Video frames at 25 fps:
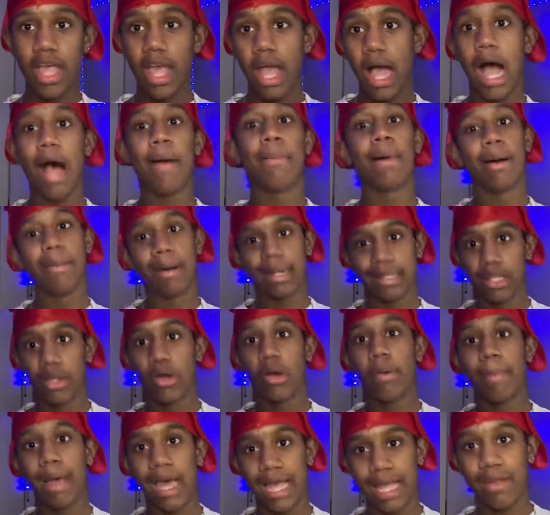I'm about to
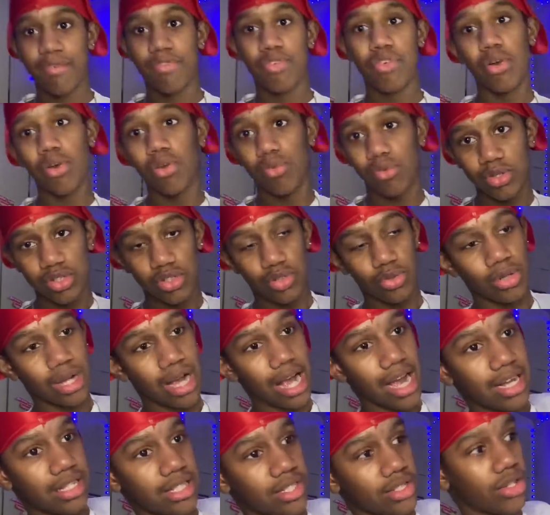go back and forth with you
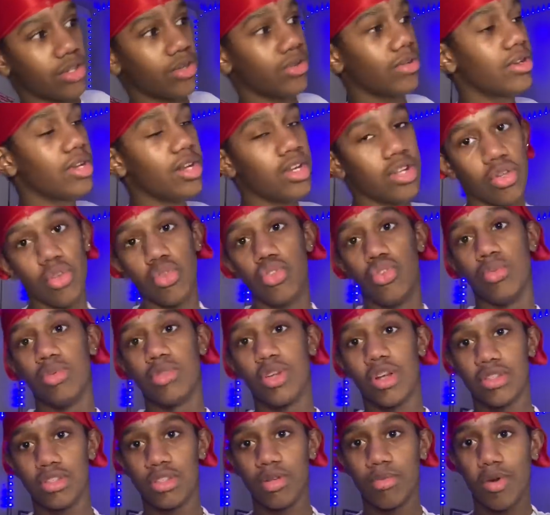guys. So YouTube
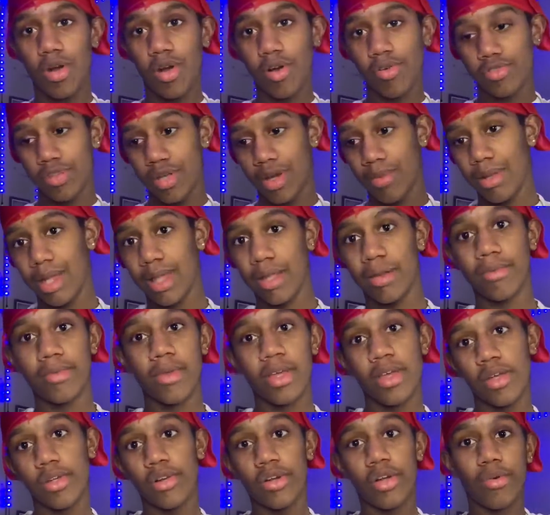turns them off. So I'm like,
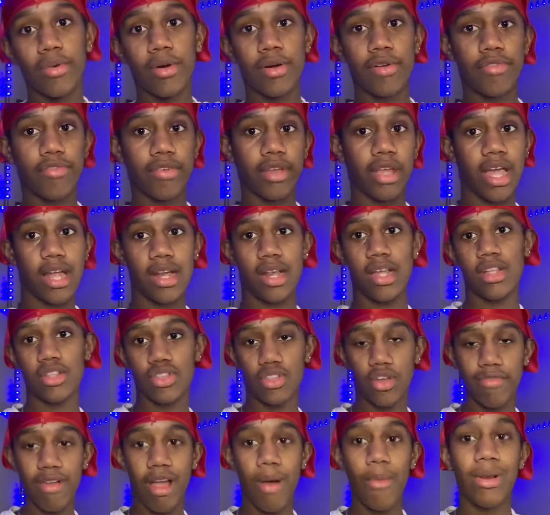you know what? Forget it.
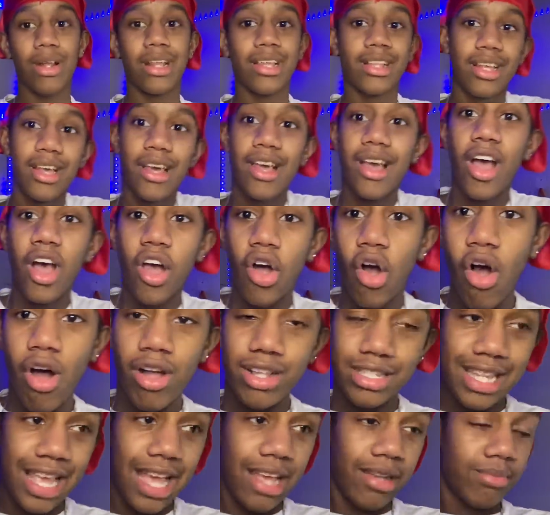So if y'all want to
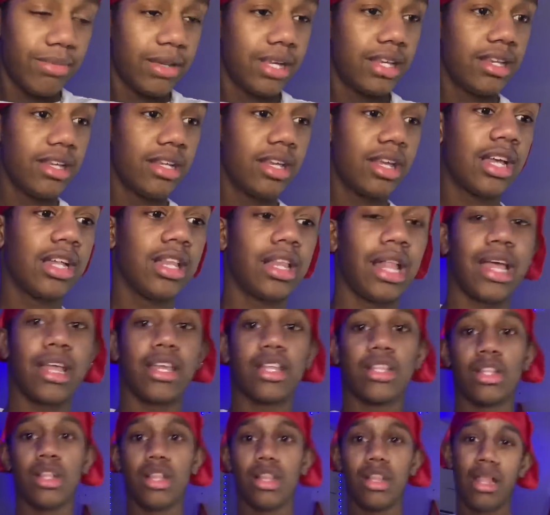contact me and like
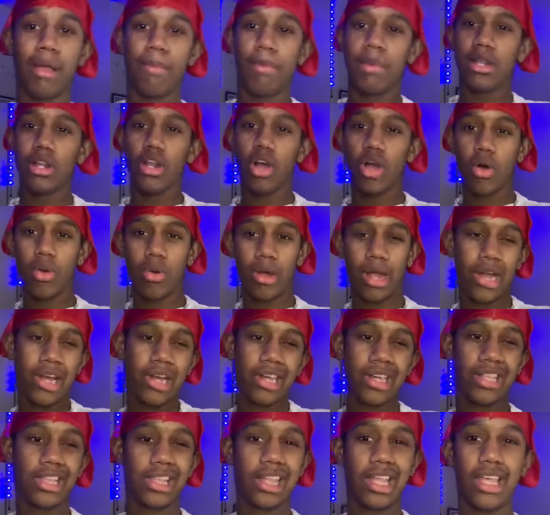let me know or
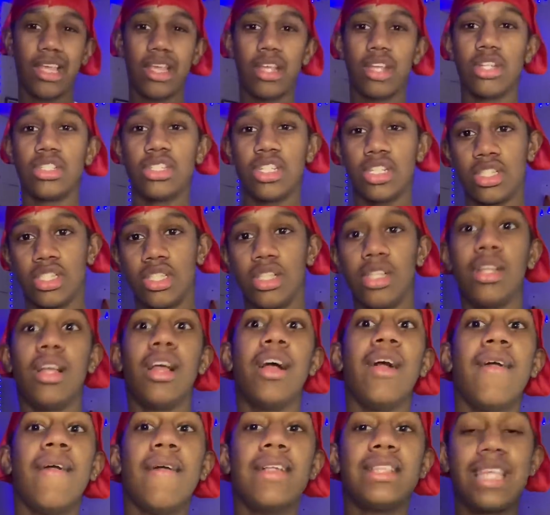anything, just
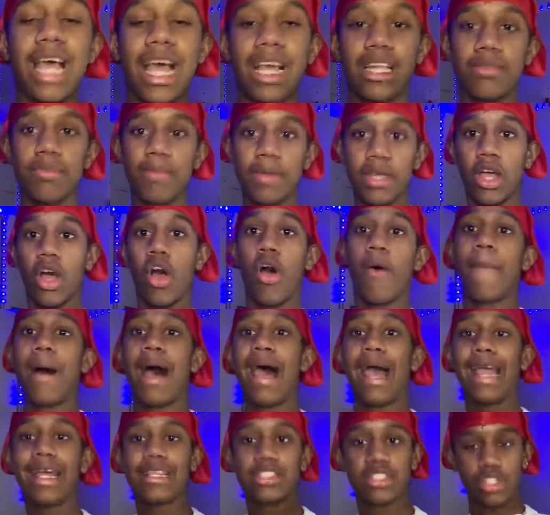text me on
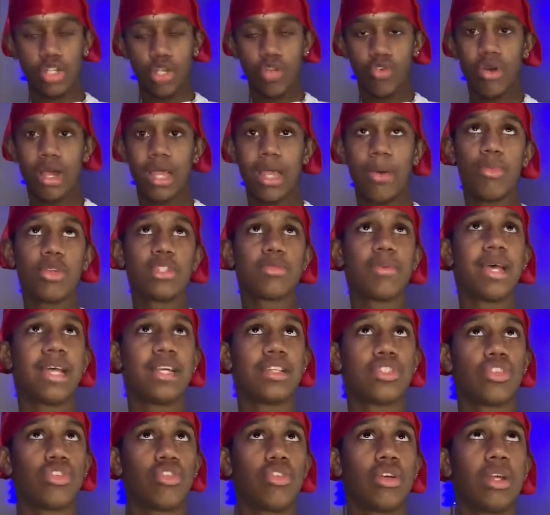my Instagram. What's my
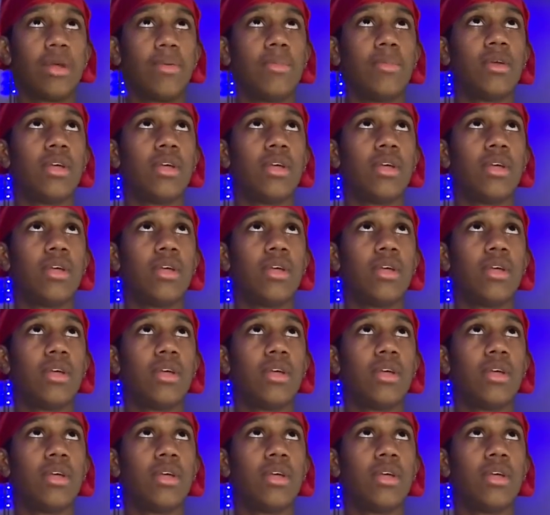Instagram?